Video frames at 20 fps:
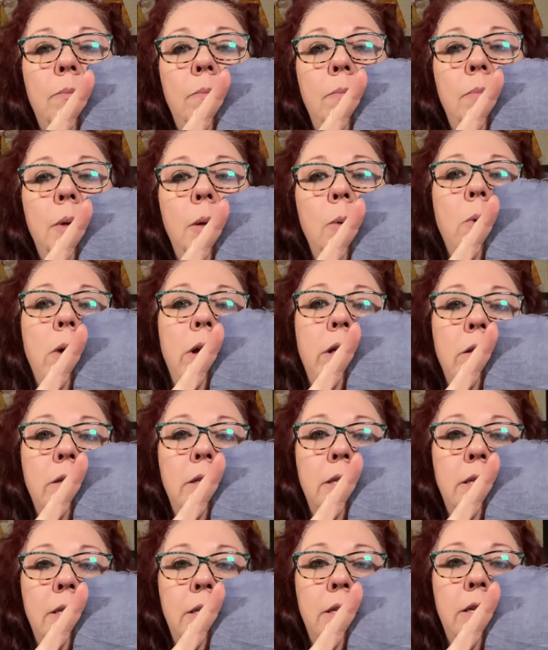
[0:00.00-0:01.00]
Be Well
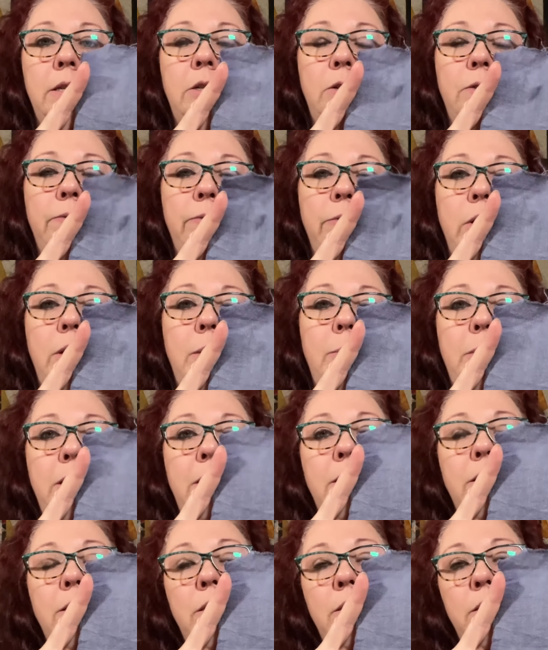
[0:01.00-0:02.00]
and Stitch
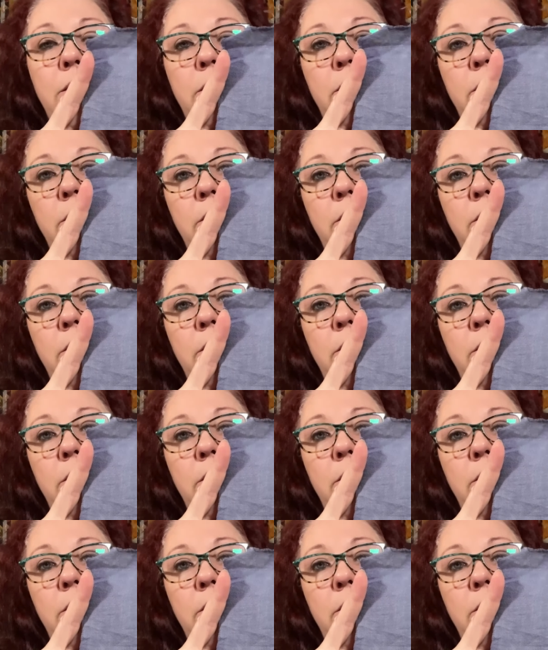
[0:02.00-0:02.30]
freebies